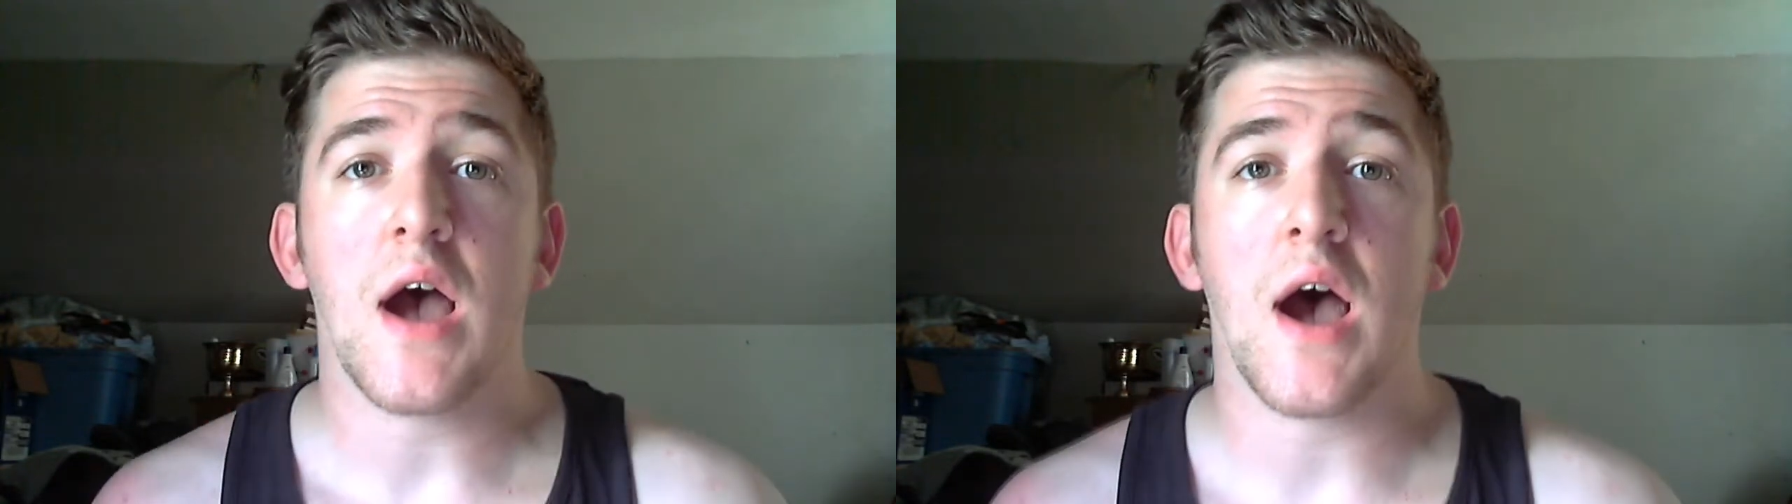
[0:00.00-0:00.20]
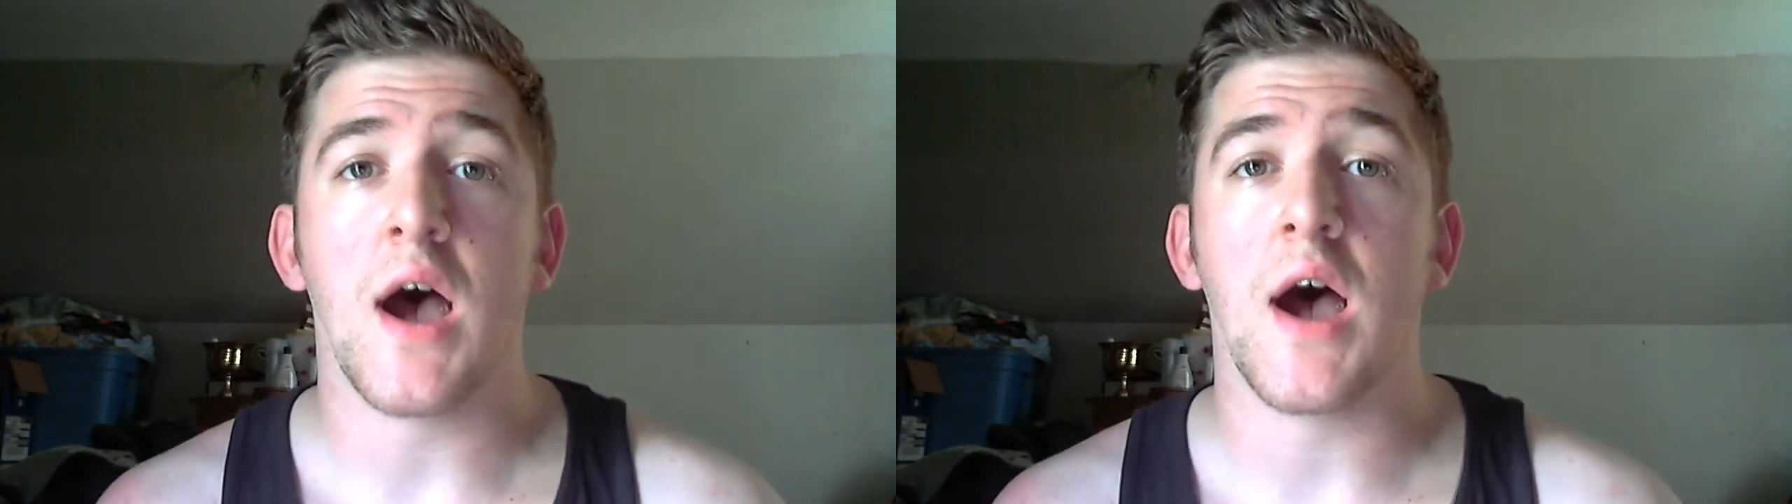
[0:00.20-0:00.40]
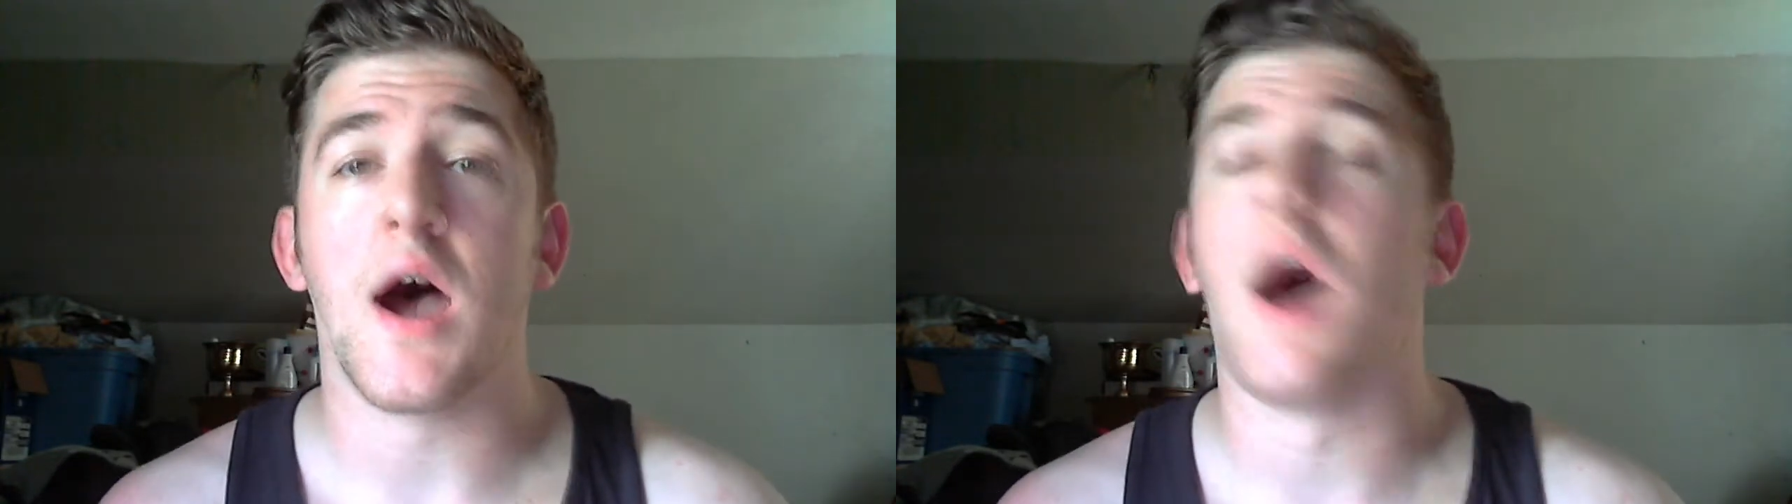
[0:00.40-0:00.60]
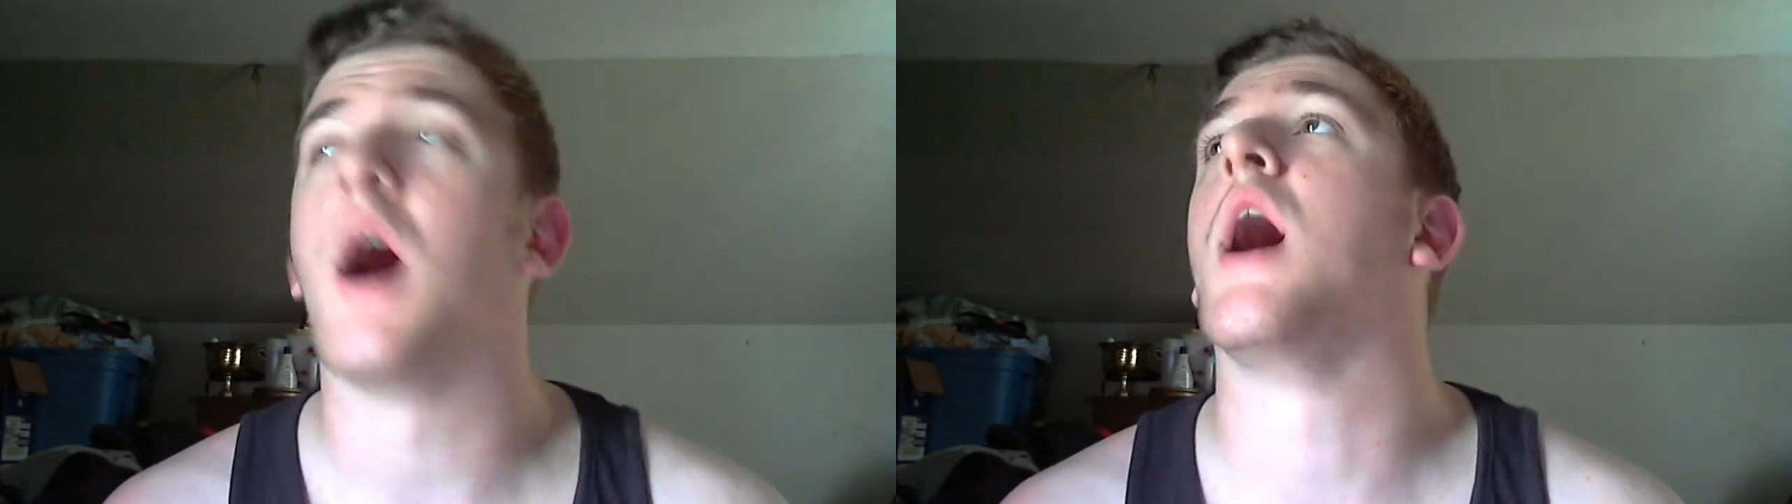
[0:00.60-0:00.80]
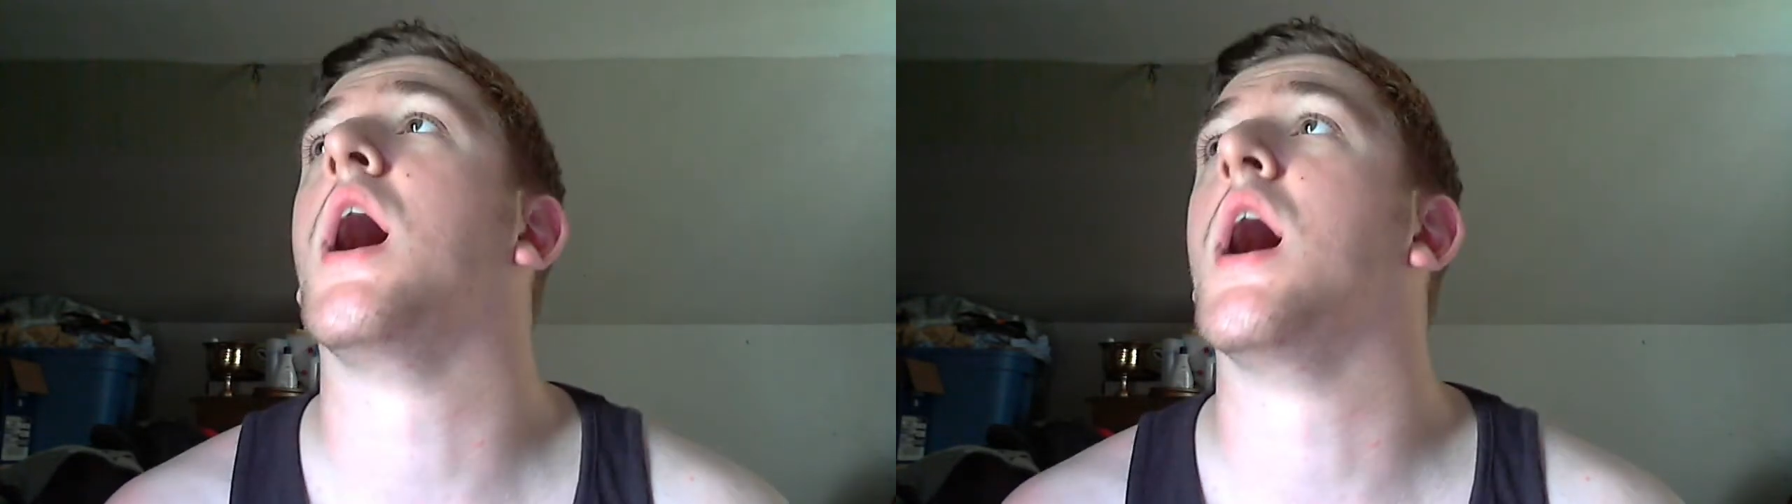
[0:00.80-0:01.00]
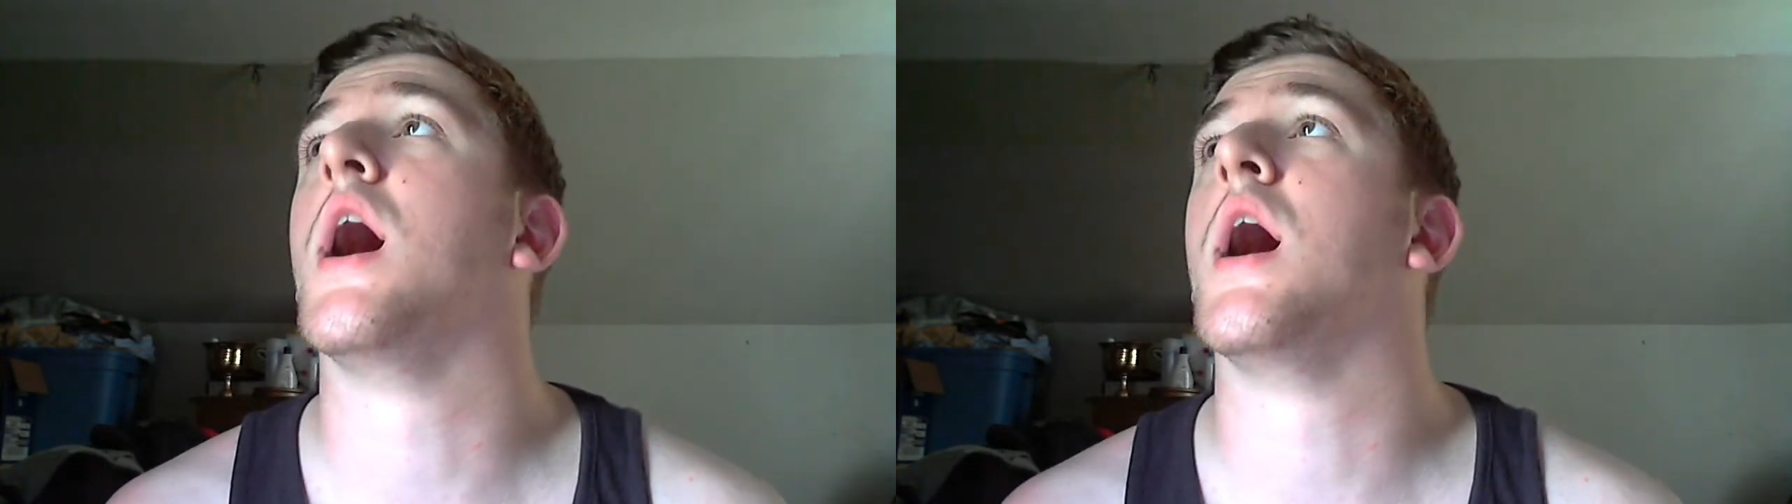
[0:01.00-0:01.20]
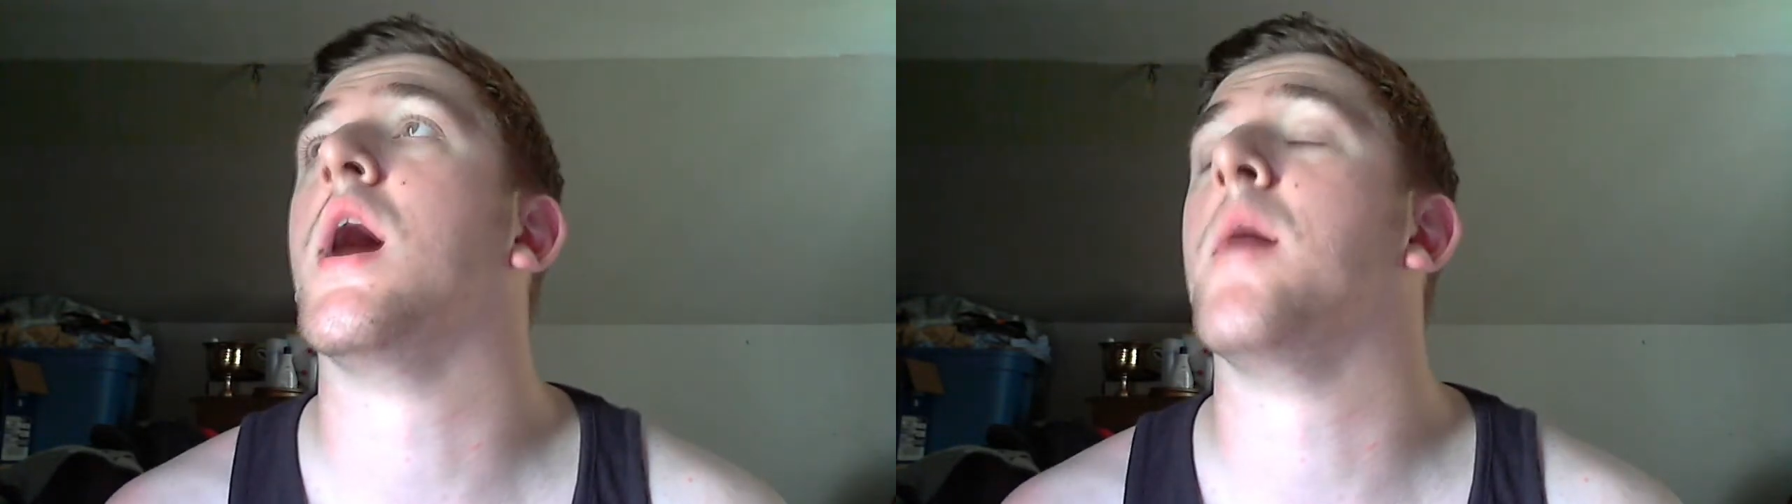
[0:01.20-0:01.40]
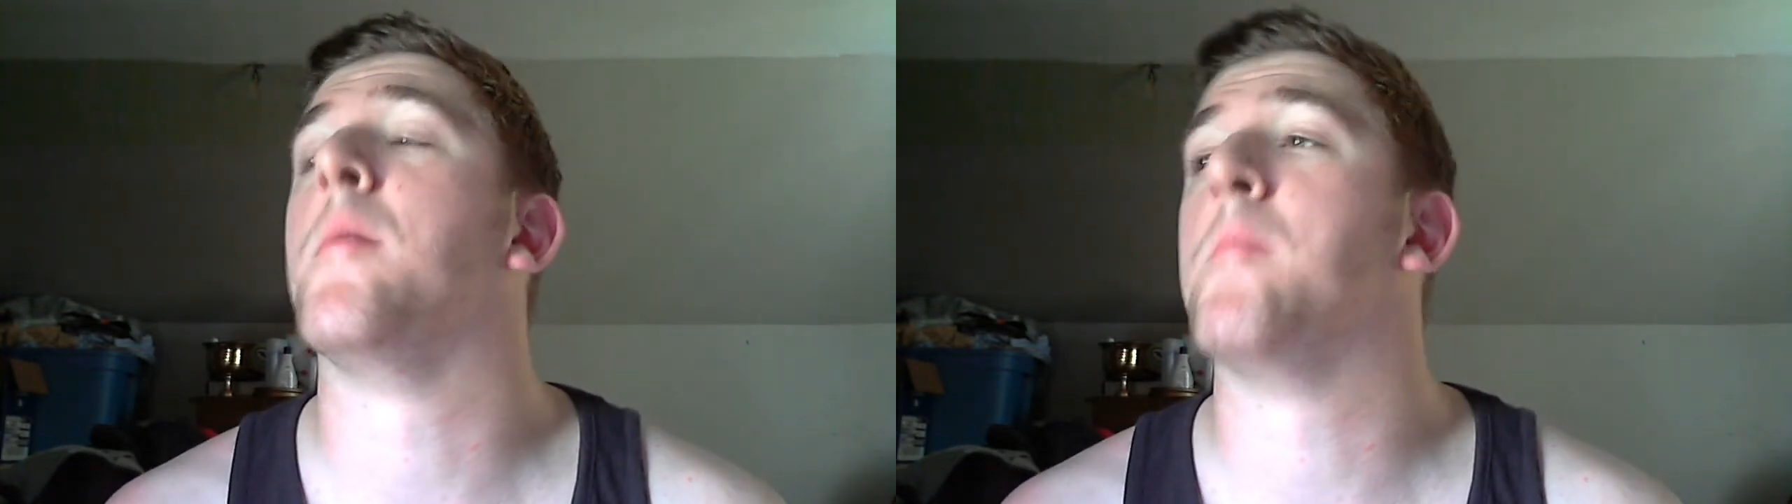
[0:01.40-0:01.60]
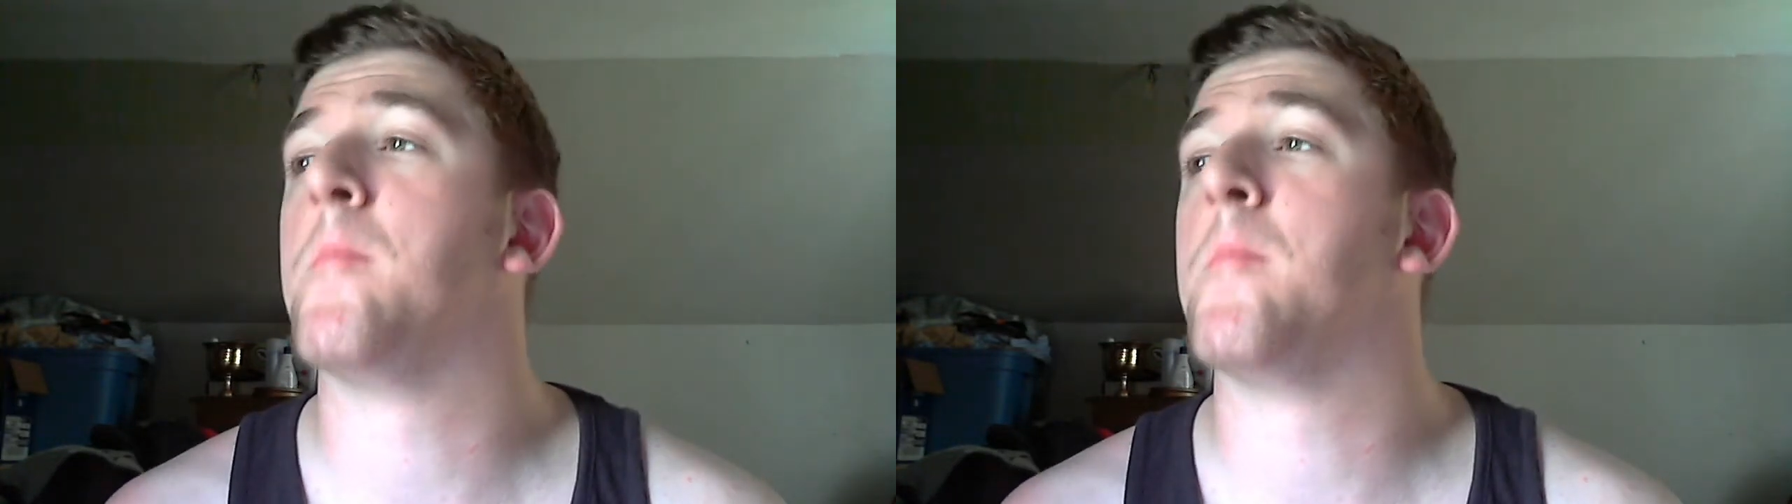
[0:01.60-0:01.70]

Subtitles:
Yeah,